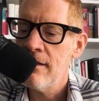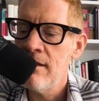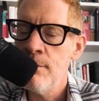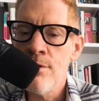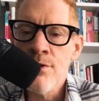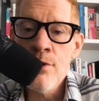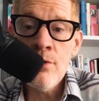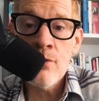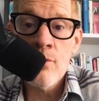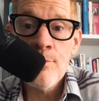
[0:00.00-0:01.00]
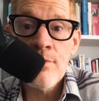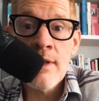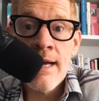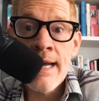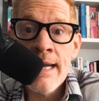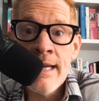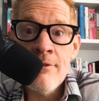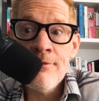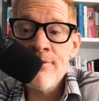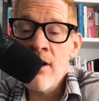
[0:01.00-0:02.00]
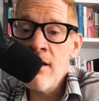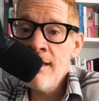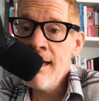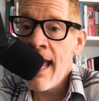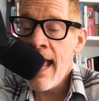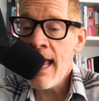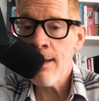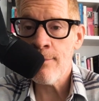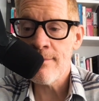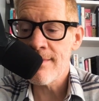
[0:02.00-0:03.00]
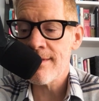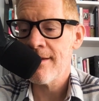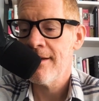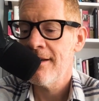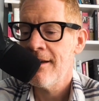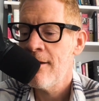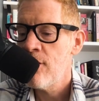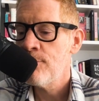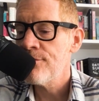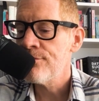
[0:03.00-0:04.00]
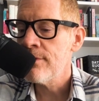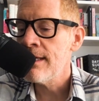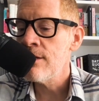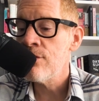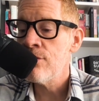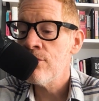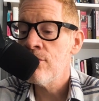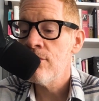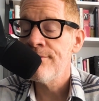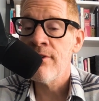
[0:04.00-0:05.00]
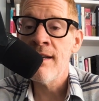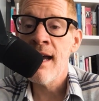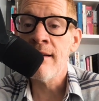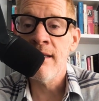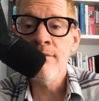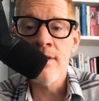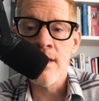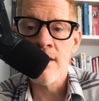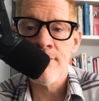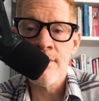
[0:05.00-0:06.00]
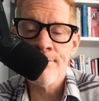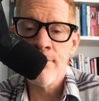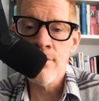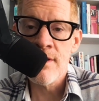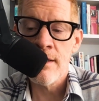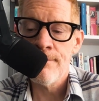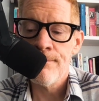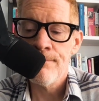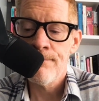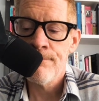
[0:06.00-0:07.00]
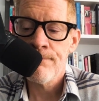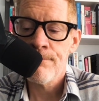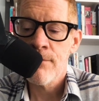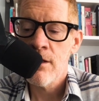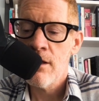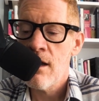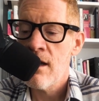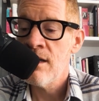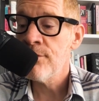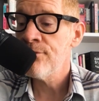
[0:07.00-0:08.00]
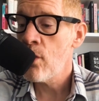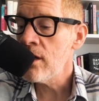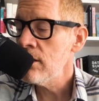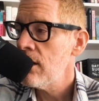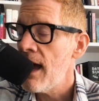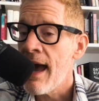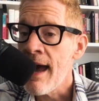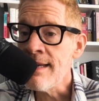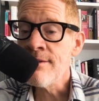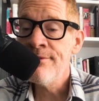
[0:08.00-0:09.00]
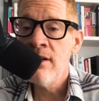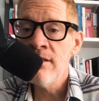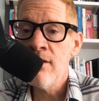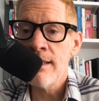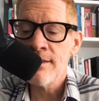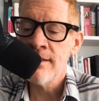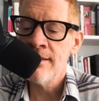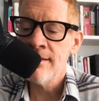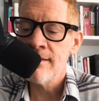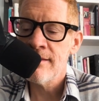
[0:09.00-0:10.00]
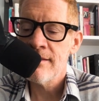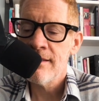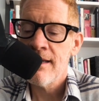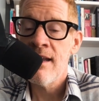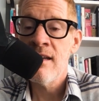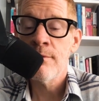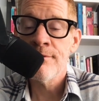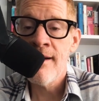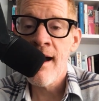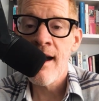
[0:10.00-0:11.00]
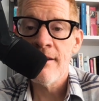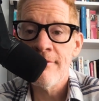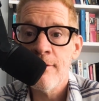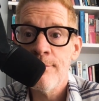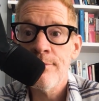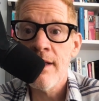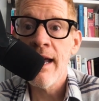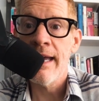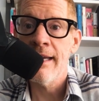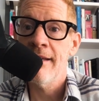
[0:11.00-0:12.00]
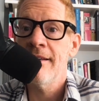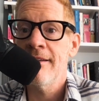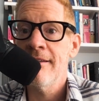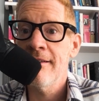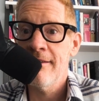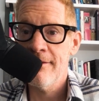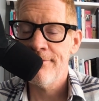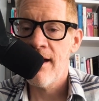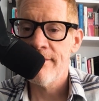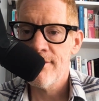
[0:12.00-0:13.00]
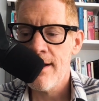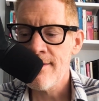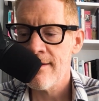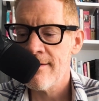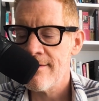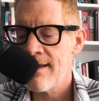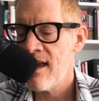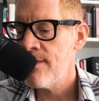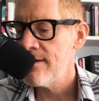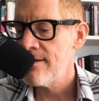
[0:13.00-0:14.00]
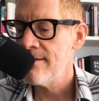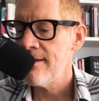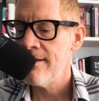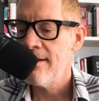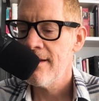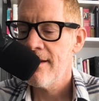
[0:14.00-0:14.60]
Number 2, play fun games. Number 3, do fun activities if it's a first date. Number 4, ask fun questions. And number 5, play the 5 questions, the game I just did.